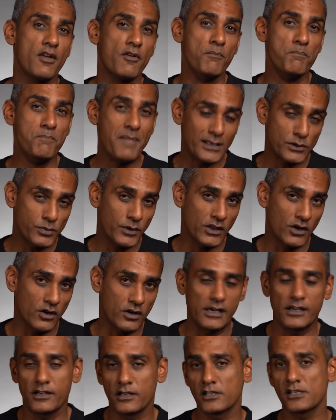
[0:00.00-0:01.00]
mess with your
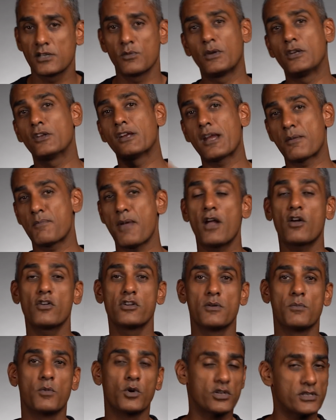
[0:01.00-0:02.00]
clickers, and when you get back on
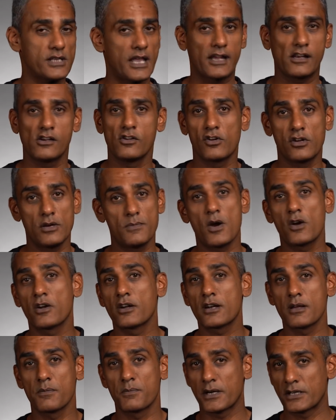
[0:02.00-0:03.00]
your motorcycle, your rebound
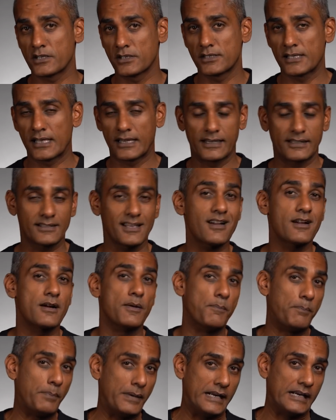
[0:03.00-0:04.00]
and compression settings are
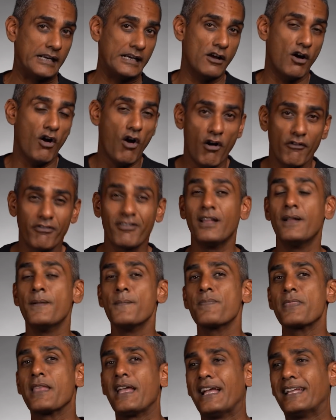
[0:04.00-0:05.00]
completely off.
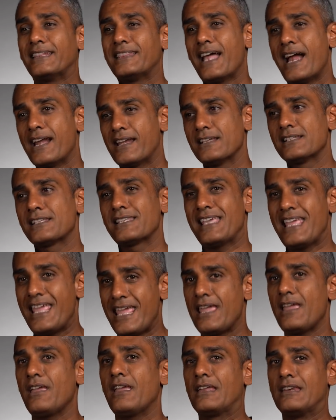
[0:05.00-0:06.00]
And that is
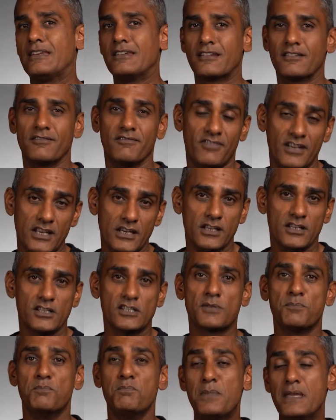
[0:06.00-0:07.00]
A, an
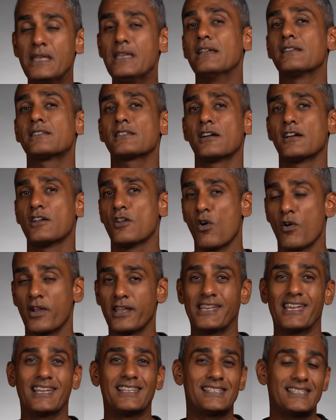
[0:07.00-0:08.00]
inconvenience, B, it's
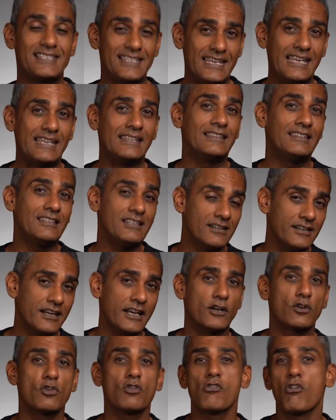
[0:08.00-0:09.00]
annoying, and C, in theory,
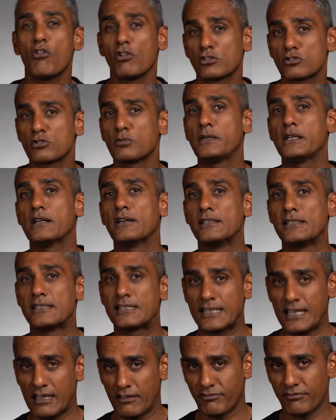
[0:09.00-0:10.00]
it could also be
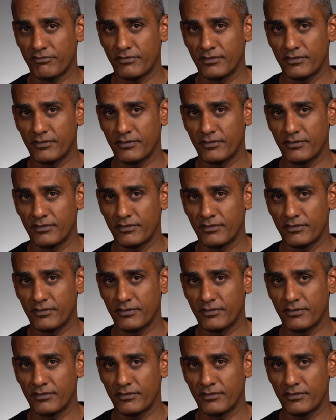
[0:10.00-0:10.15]
unsafe.